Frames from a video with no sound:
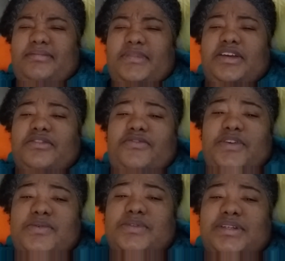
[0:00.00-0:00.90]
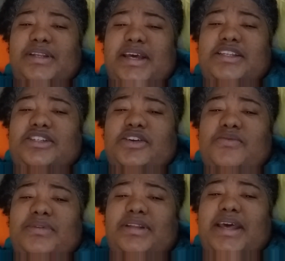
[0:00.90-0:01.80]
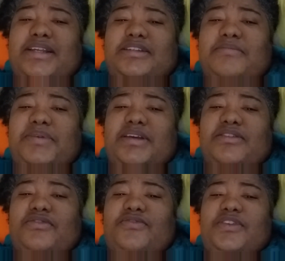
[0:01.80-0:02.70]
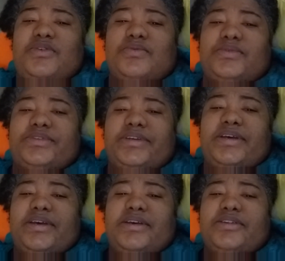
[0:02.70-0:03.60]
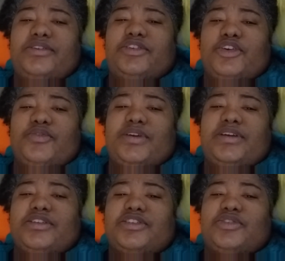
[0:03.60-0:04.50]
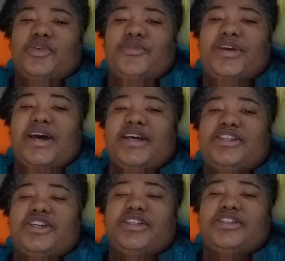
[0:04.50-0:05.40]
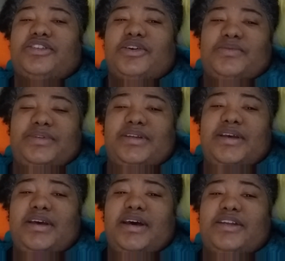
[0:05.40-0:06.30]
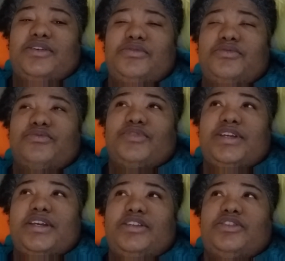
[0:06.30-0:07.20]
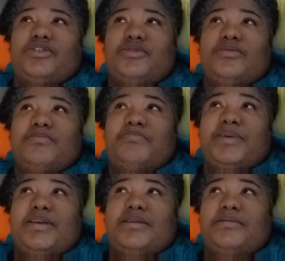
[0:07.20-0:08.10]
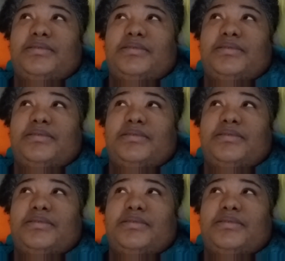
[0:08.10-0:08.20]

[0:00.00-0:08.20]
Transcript: confused. And I don't like to be confused during a story. I just don't. I don't read to be